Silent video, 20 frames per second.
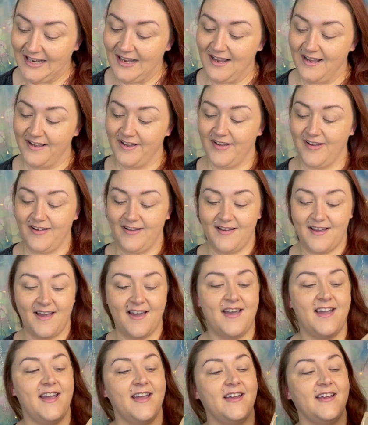
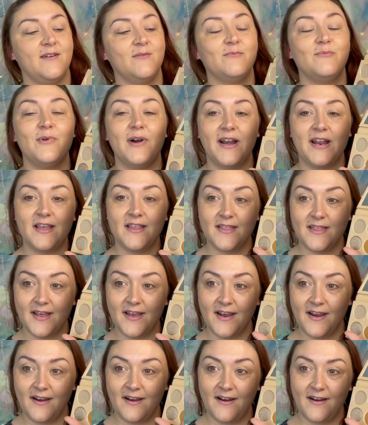I went in
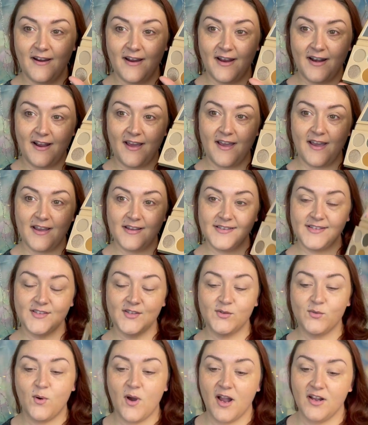there and I
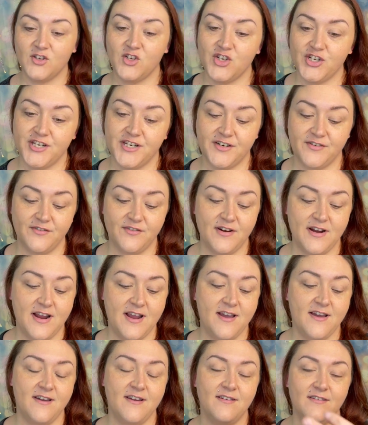swatched it
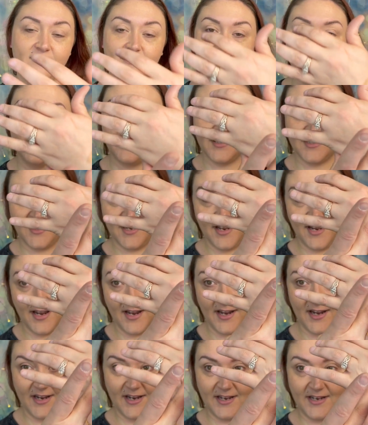around
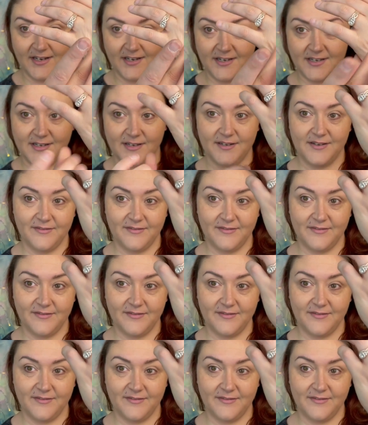and